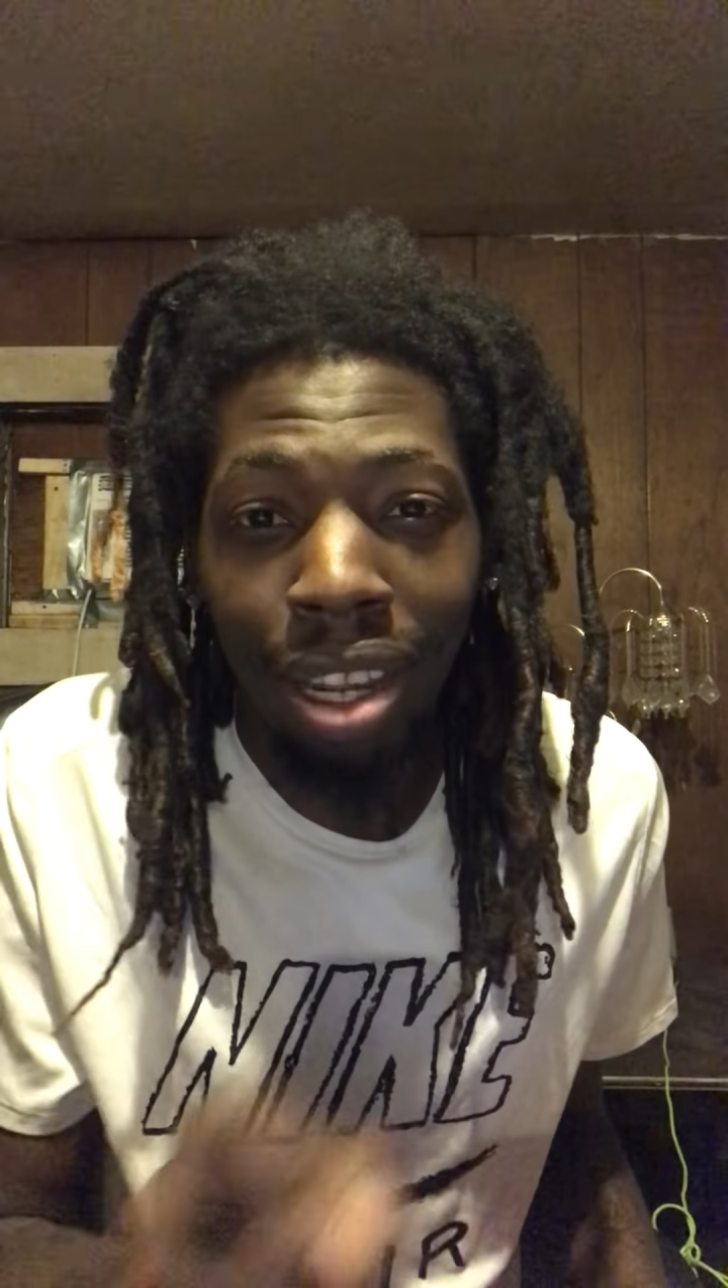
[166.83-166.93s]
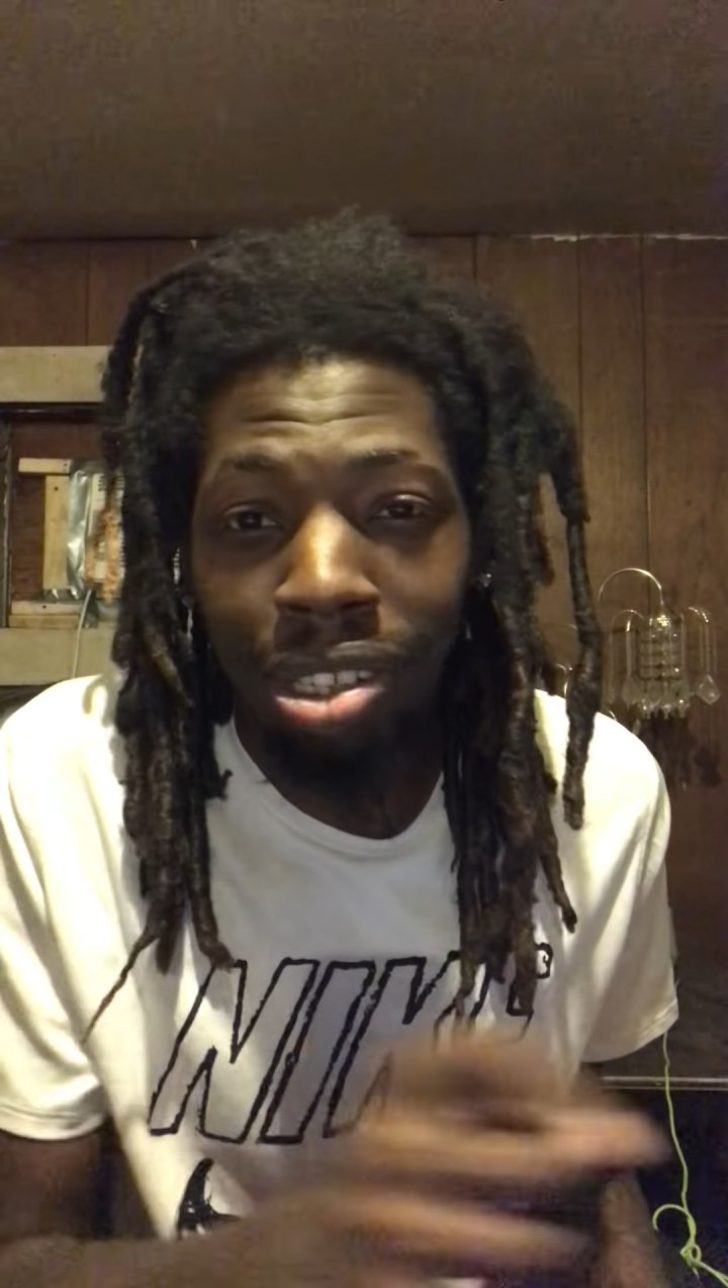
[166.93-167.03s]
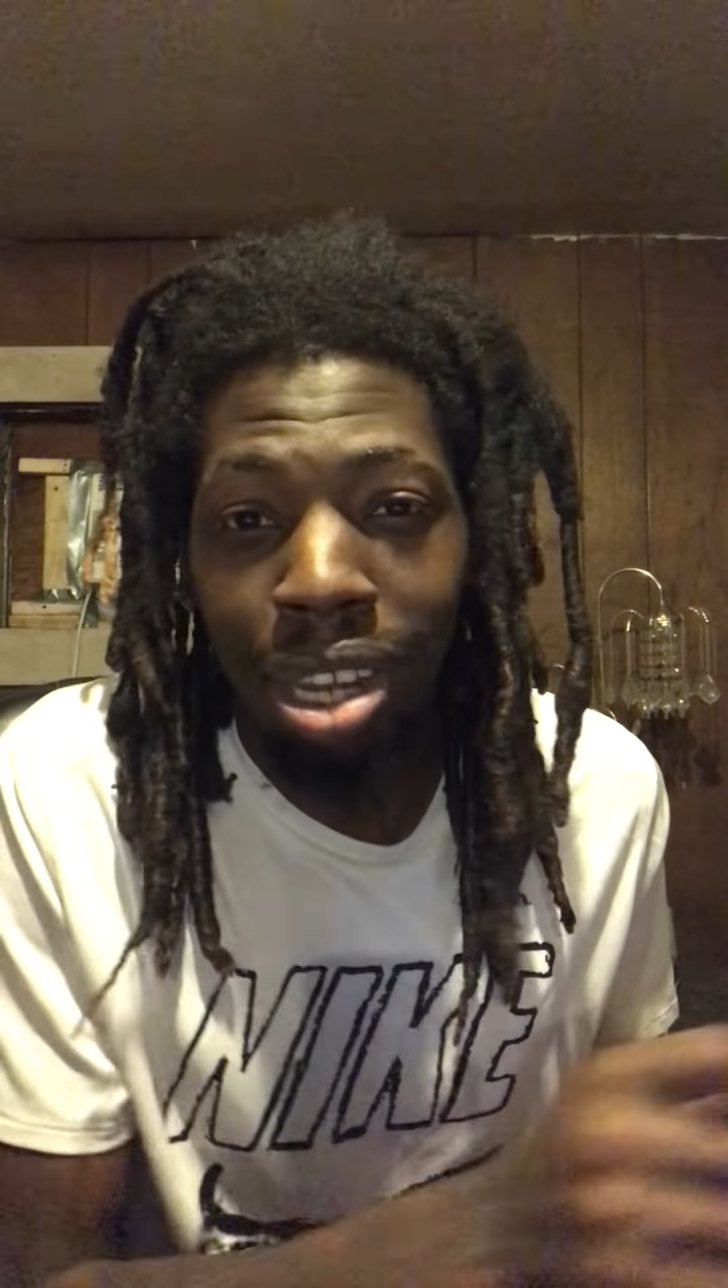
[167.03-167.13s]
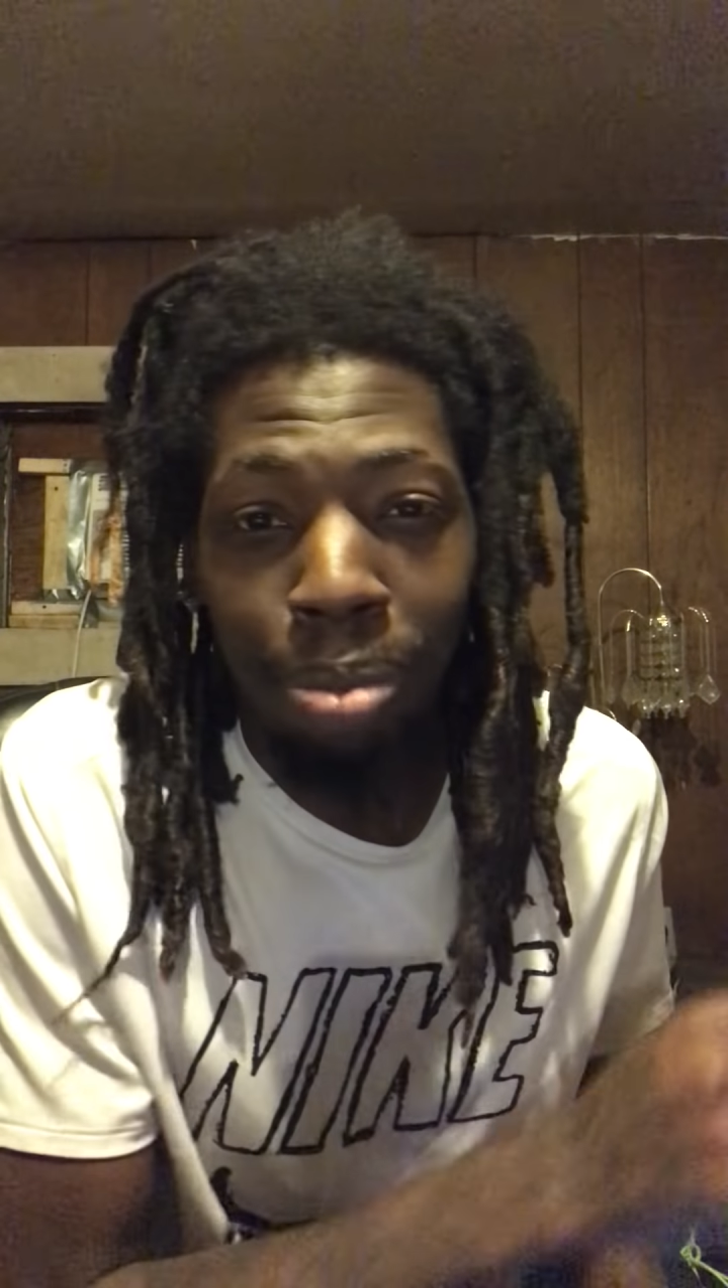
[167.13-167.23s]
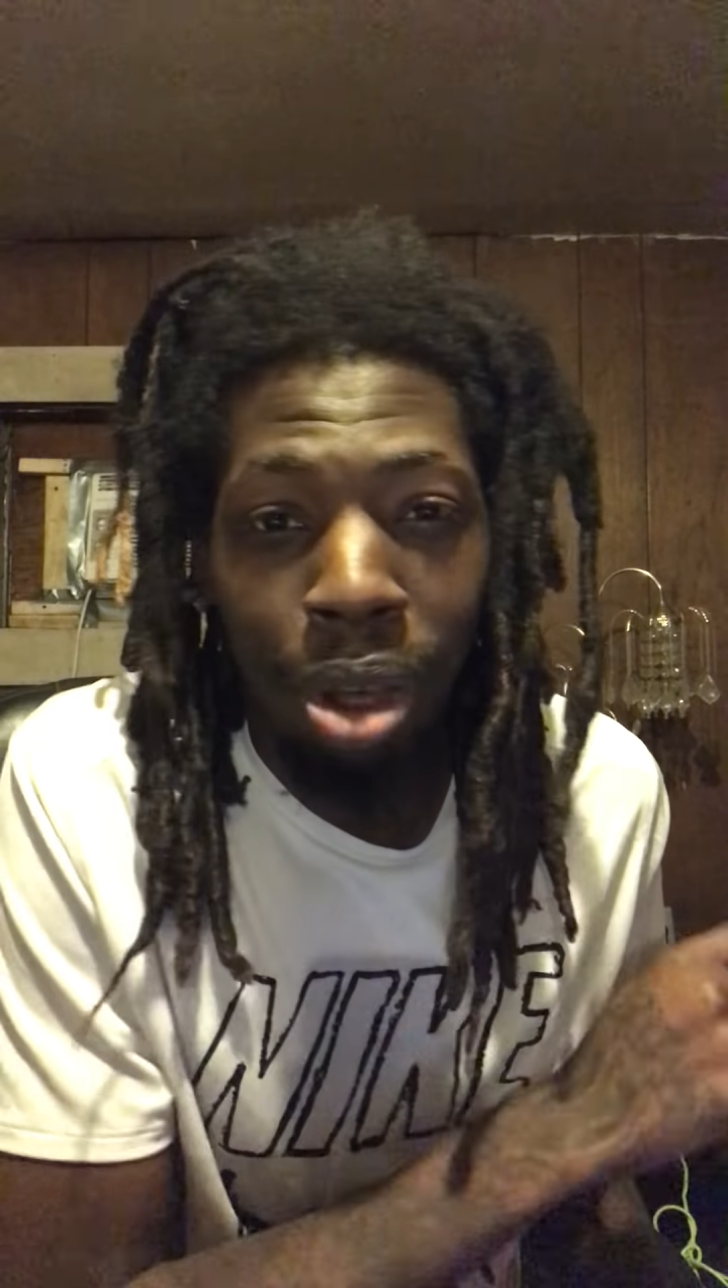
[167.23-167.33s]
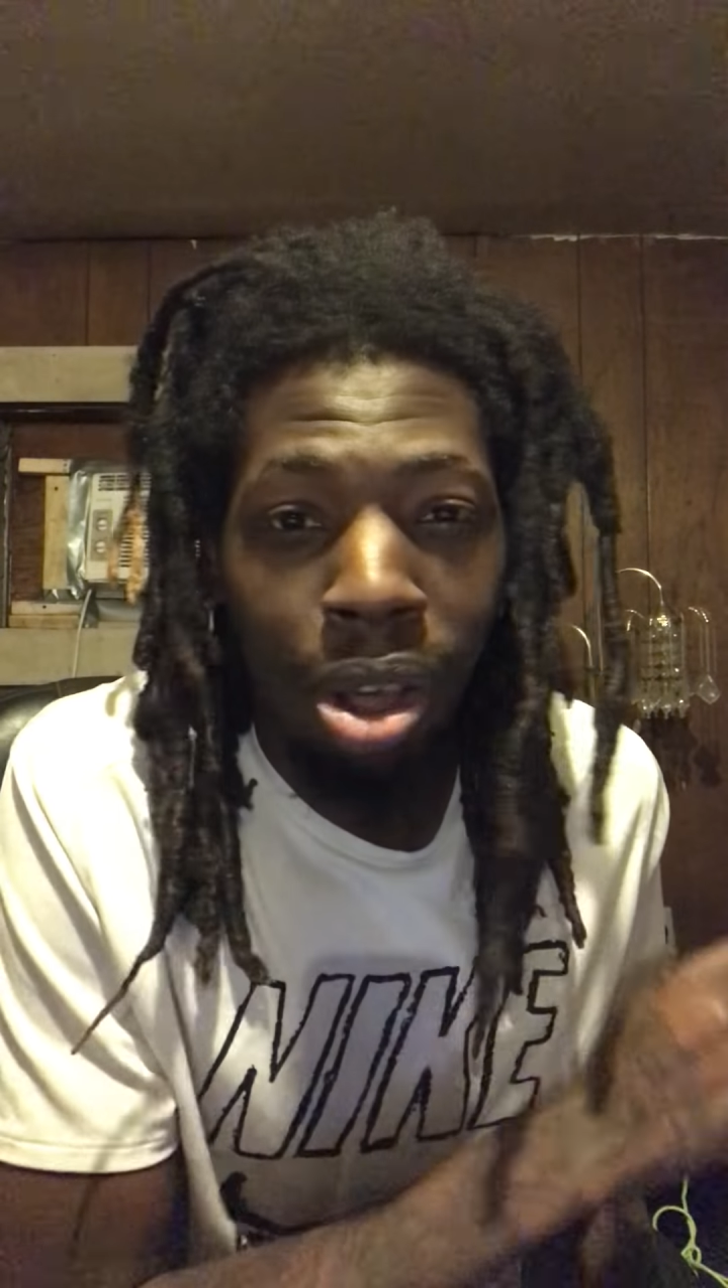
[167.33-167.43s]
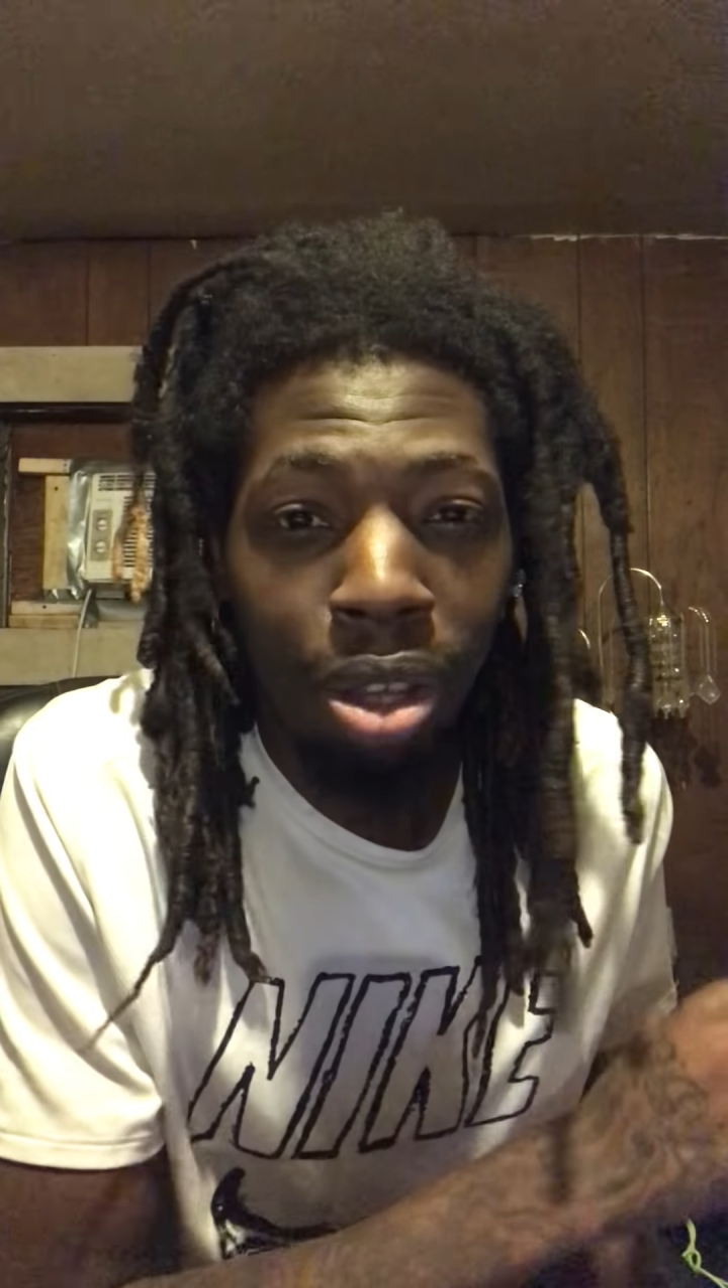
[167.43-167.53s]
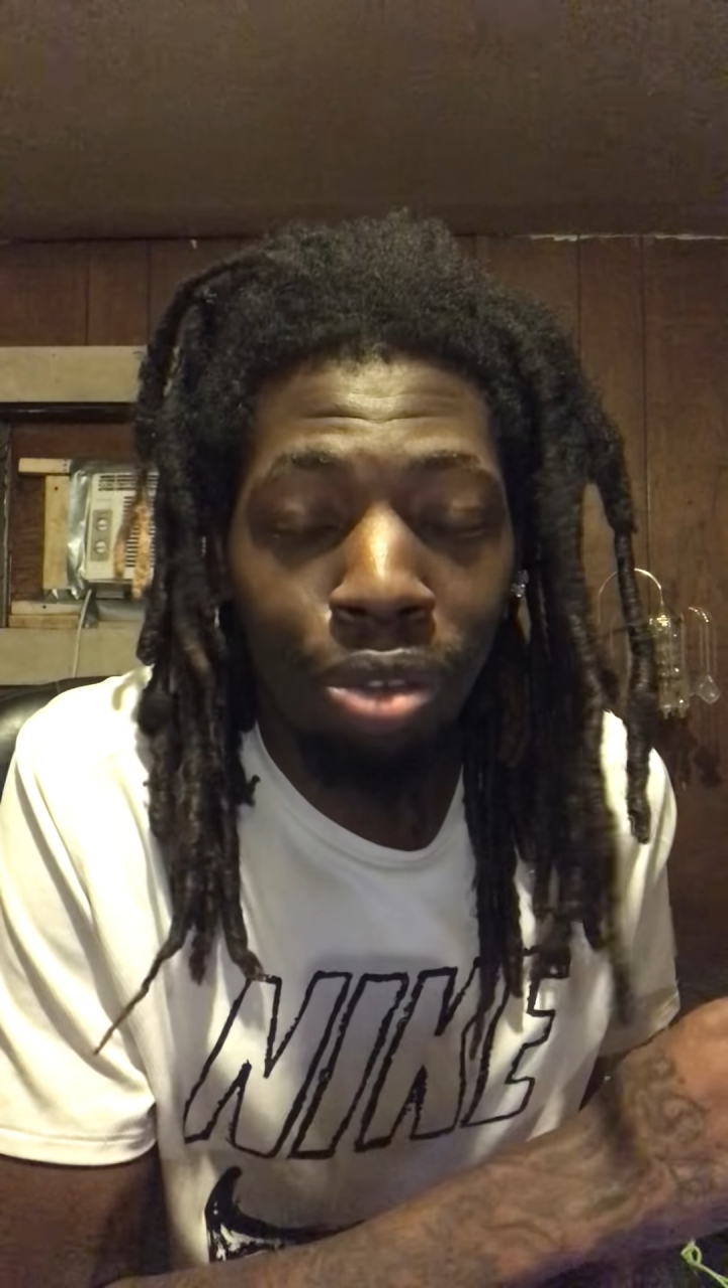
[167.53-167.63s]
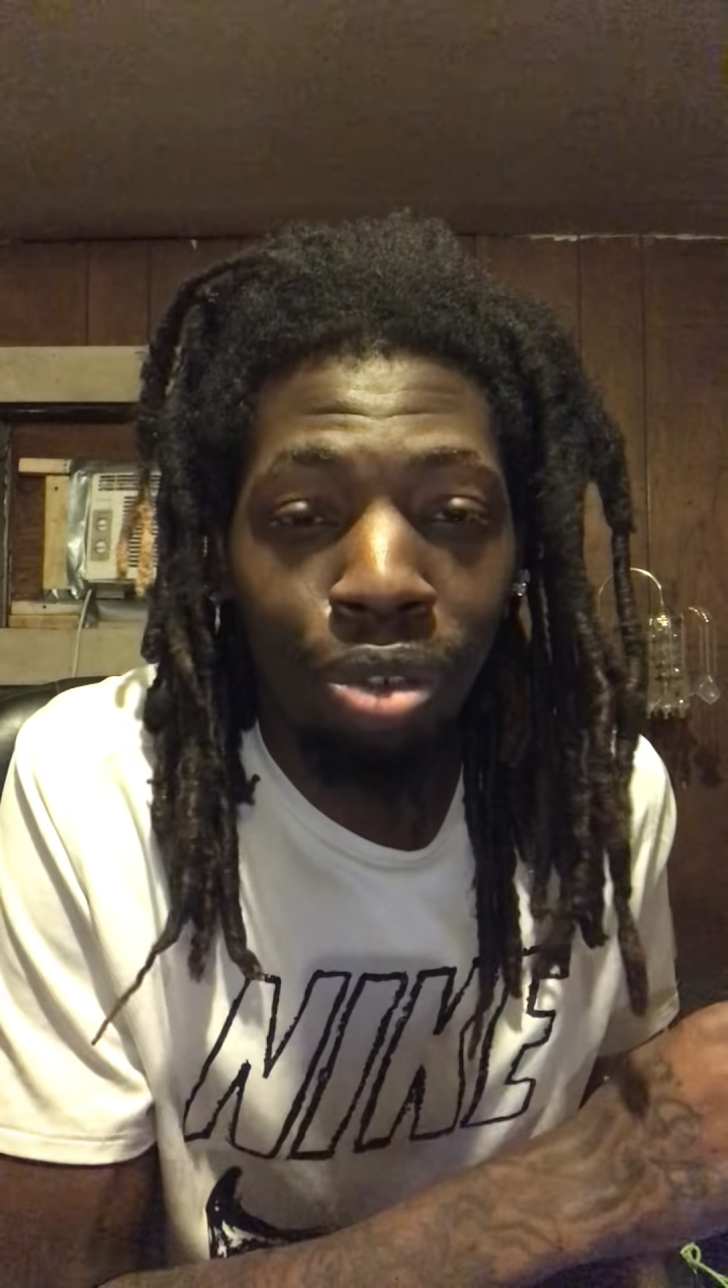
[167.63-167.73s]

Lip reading: accept calls